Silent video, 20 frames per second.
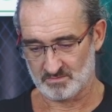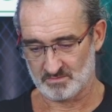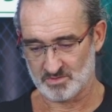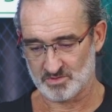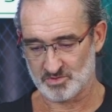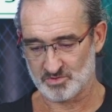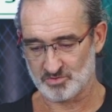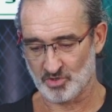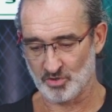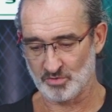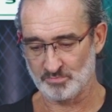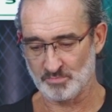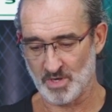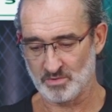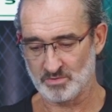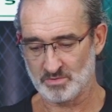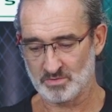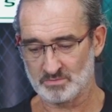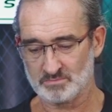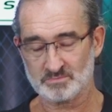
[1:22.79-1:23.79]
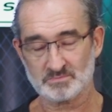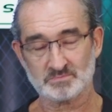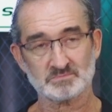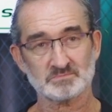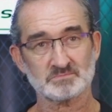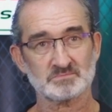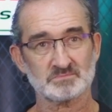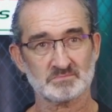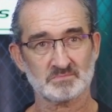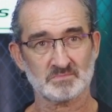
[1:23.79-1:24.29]
strobe mode,
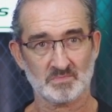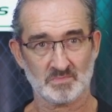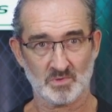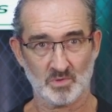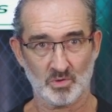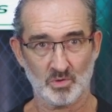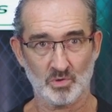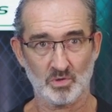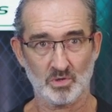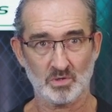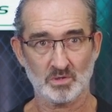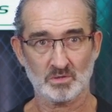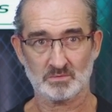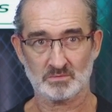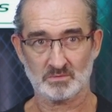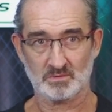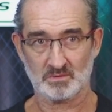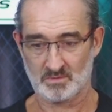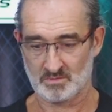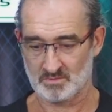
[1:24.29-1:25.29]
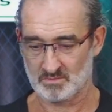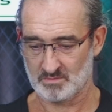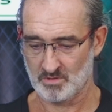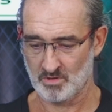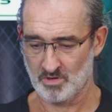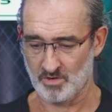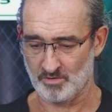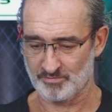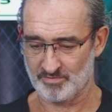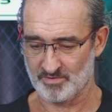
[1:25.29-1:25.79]
or
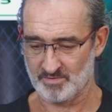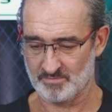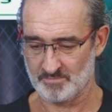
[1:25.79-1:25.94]
off.